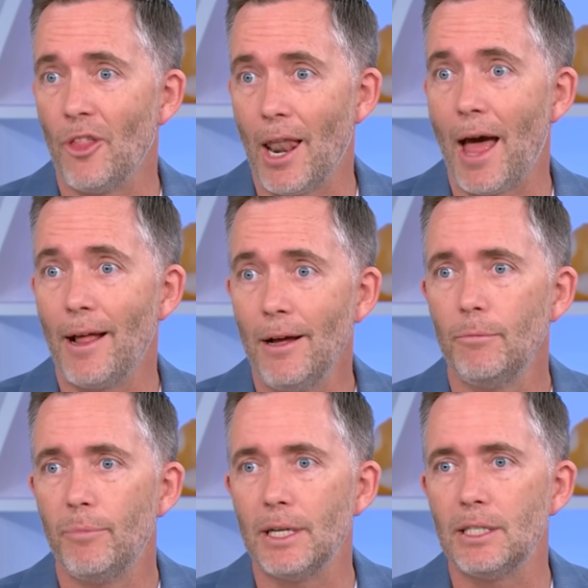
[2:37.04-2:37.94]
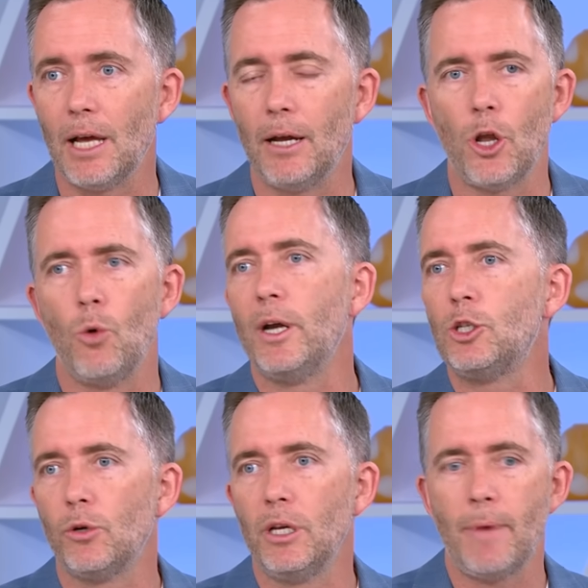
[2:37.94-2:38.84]
the ladder. But no, we're
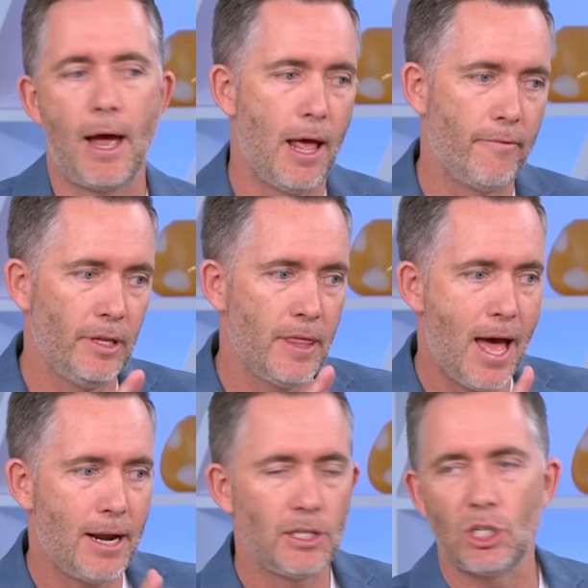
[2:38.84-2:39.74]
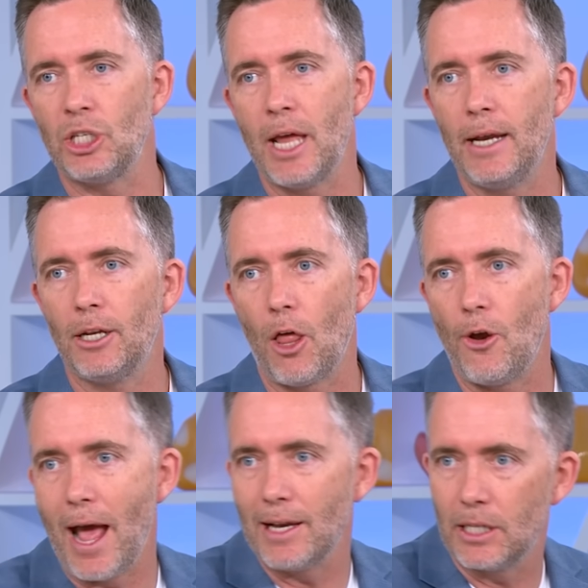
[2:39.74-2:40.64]
talking about having that as a
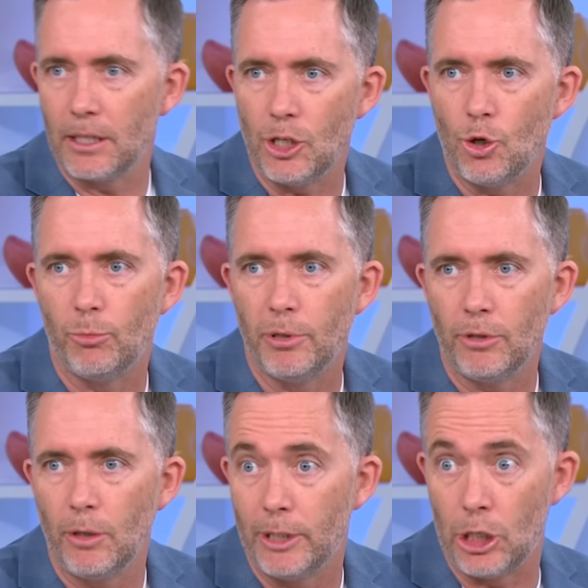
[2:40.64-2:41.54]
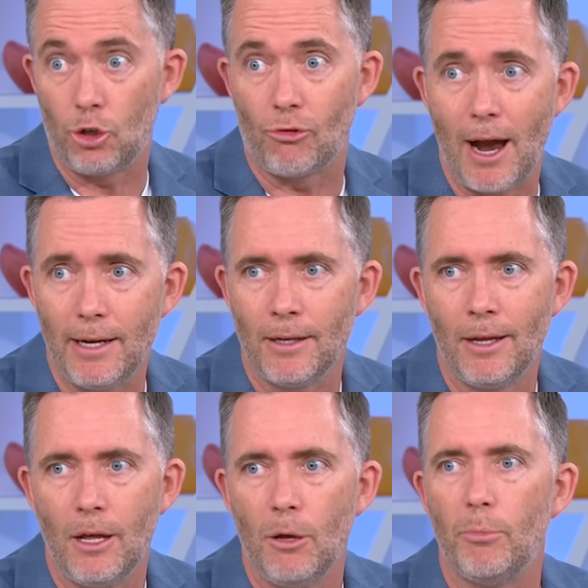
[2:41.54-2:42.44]
standalone asset that you're building, which is great.
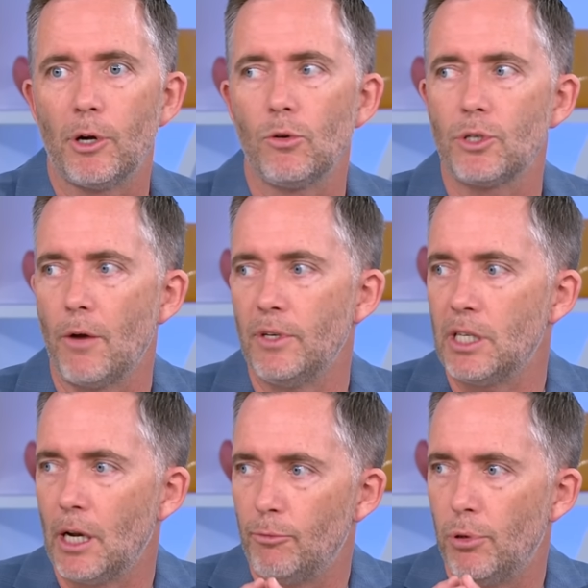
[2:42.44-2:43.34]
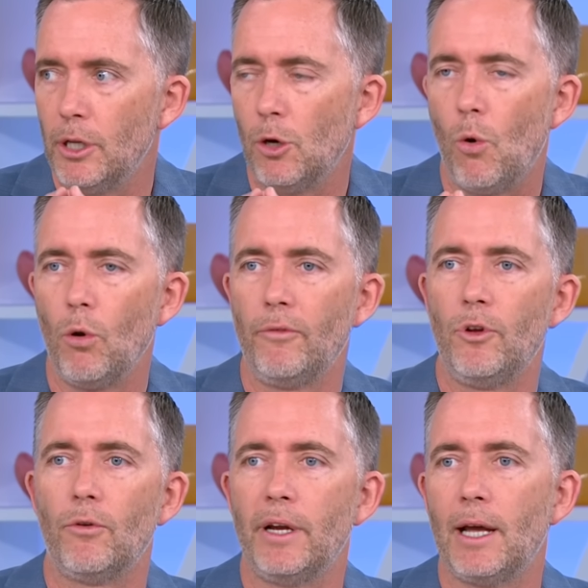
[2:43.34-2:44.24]
But also, instead of putting all of
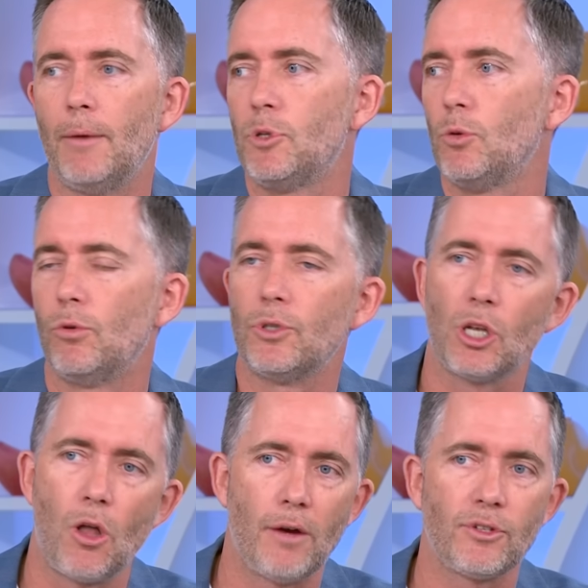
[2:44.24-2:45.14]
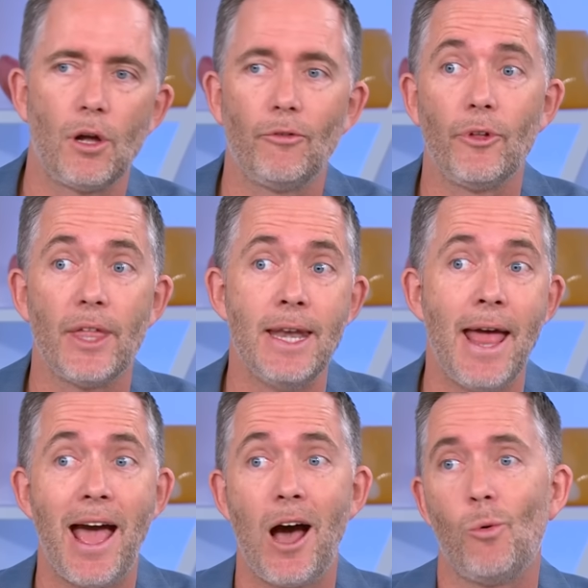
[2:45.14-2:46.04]
your income towards lifestyle for the
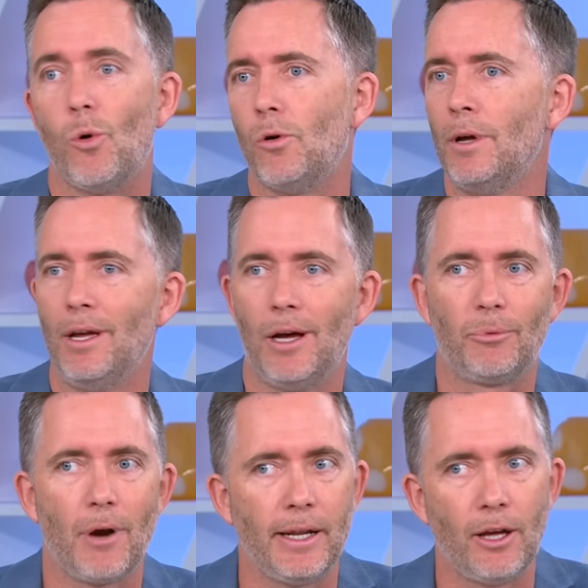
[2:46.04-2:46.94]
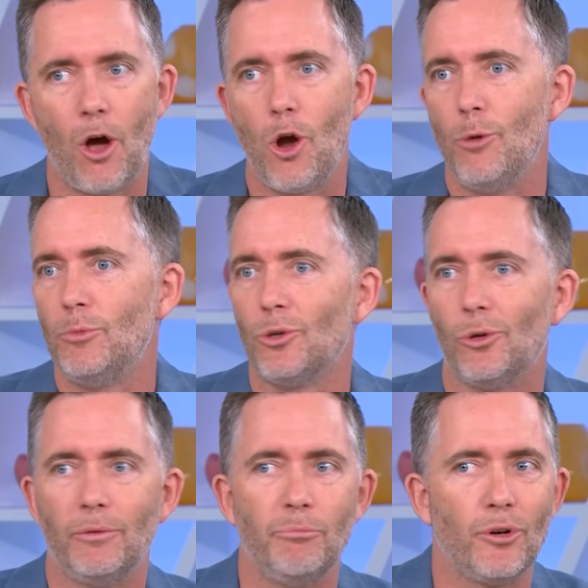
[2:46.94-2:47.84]
now or upgrading homes
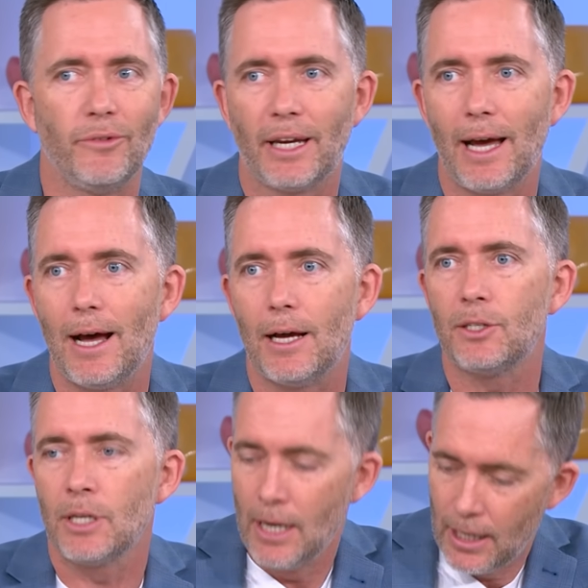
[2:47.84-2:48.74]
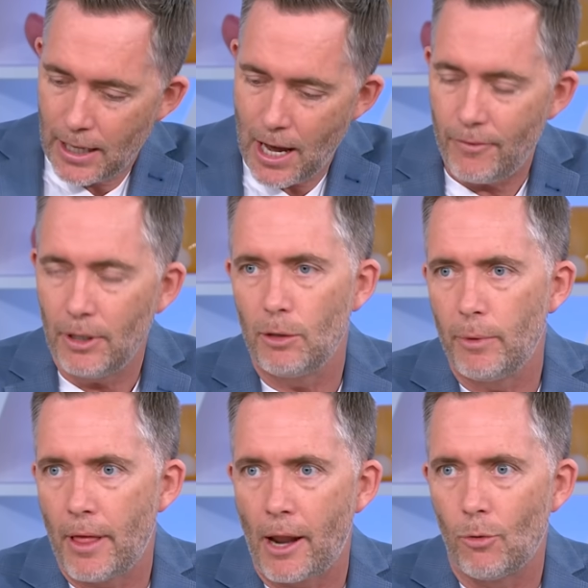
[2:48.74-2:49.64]
or improving cars, carve a little
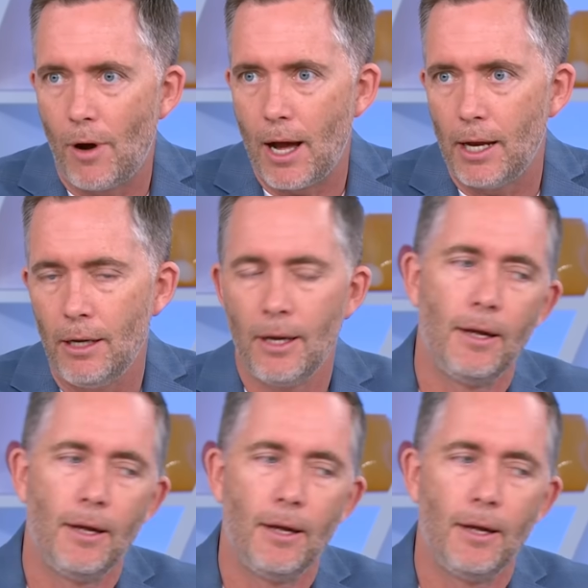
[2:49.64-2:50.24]
bit of that away